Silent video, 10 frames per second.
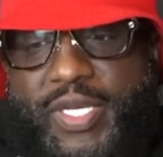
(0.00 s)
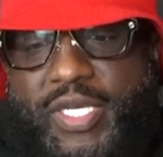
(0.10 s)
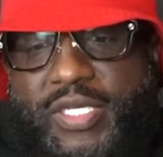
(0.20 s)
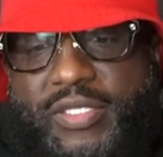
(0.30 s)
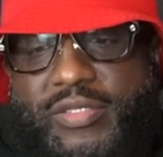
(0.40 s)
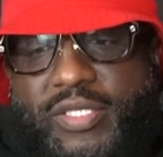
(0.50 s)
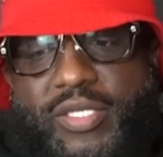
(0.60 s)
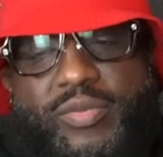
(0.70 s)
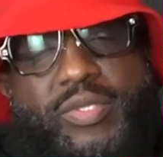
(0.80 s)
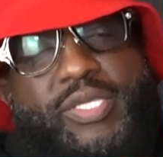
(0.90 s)
uh, you
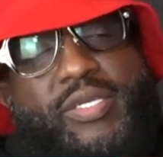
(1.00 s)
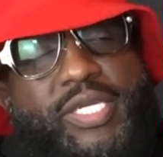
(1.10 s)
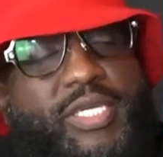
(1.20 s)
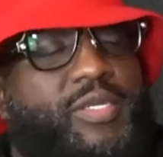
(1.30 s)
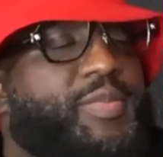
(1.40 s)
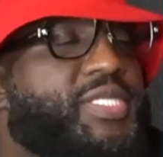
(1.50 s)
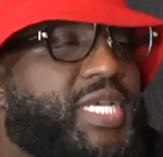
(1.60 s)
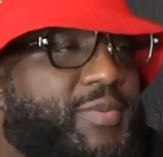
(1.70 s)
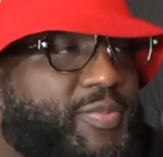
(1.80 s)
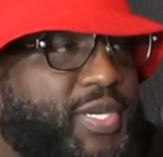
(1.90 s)
know, they're needing to be
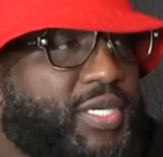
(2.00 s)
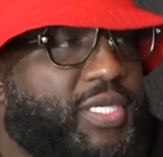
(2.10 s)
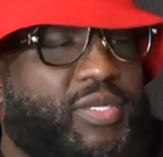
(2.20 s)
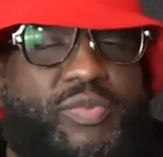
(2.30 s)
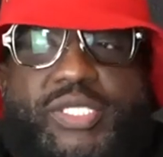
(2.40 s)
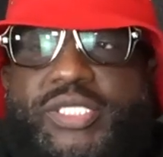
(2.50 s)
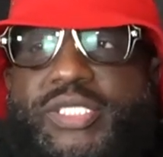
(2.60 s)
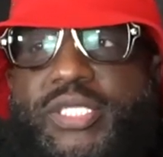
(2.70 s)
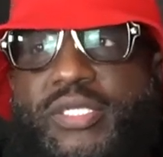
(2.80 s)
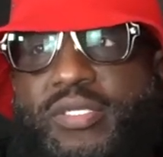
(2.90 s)
time apart in yeah.
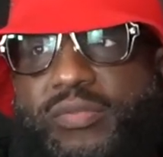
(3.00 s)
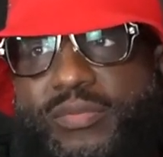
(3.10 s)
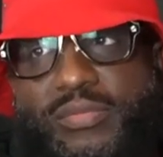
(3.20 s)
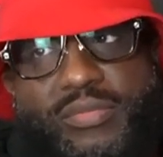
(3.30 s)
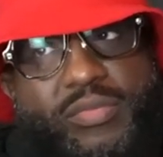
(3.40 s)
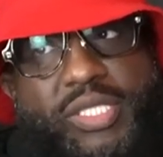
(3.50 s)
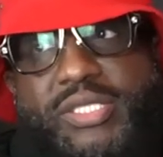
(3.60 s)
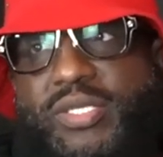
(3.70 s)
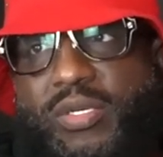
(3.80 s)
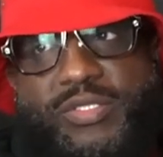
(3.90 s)
which, you know,
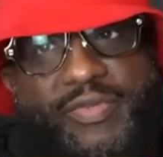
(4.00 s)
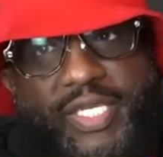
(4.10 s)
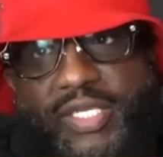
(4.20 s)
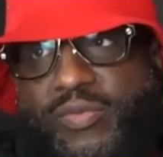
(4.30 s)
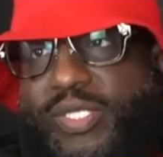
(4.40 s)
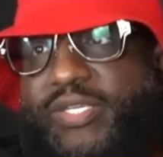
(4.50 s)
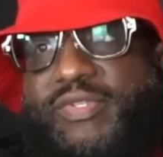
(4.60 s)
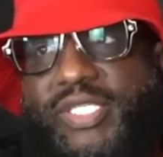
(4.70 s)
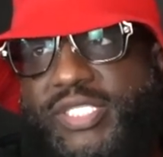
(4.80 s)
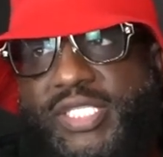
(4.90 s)
he's cultivating
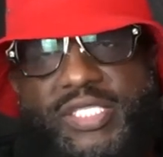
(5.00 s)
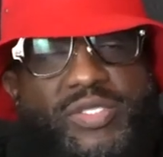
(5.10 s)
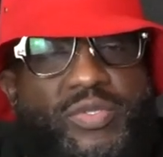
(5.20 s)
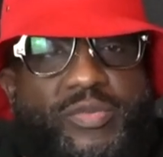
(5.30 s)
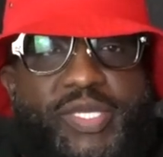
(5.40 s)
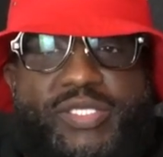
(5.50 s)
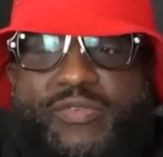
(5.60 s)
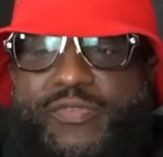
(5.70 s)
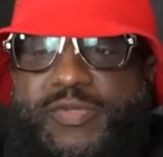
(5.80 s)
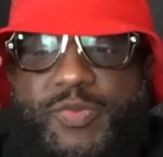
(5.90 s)
whatever it is that he's doing based
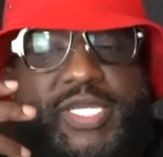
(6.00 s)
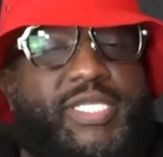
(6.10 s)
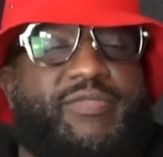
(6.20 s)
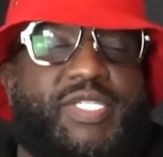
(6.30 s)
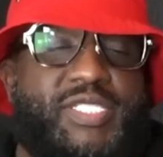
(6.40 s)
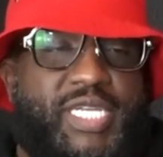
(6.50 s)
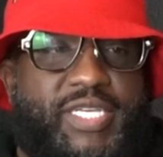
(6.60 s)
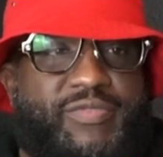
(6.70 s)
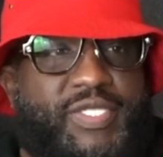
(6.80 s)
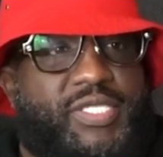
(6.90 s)
off of his and living his
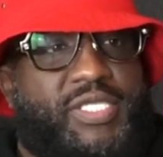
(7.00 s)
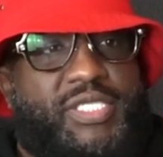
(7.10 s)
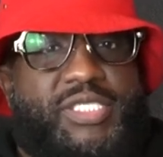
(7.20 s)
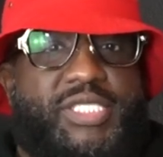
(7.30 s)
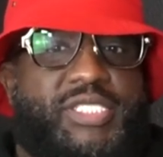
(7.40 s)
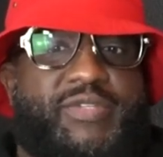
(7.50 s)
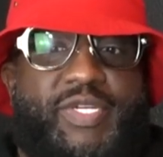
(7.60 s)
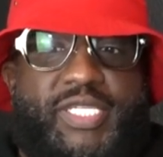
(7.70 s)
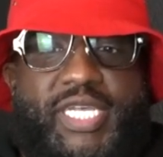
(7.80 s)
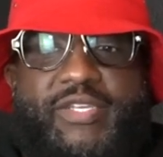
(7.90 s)
life. She's living
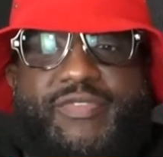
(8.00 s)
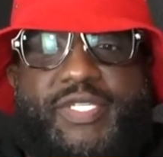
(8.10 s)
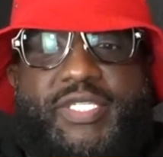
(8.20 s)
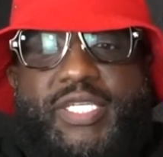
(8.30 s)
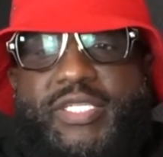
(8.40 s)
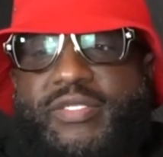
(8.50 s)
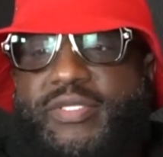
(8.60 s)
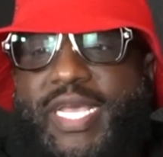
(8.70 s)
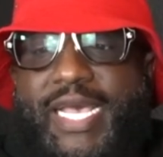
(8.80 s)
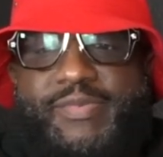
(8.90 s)
a life and,
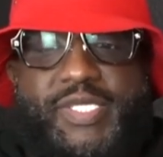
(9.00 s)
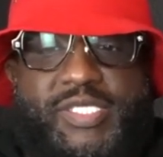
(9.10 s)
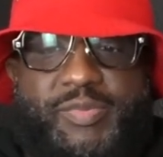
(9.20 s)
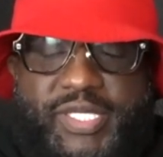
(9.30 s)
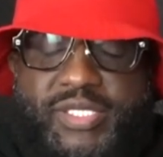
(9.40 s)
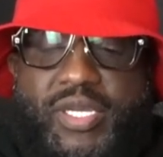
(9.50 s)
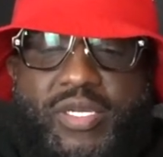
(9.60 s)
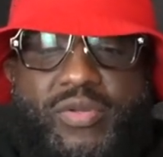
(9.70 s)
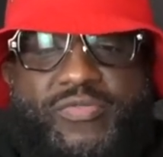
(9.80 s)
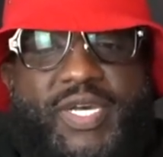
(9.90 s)
and absence makes the
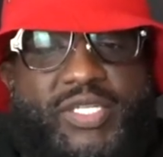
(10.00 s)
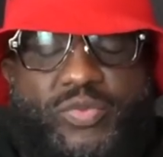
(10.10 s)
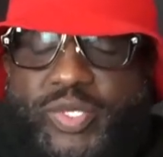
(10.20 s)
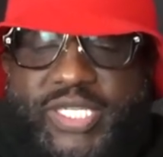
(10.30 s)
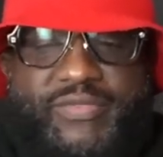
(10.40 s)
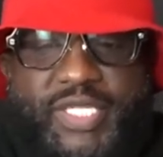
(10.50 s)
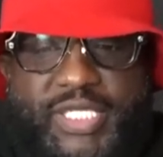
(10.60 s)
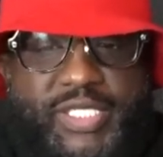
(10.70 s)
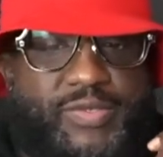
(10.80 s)
heart grow fonder, whatever that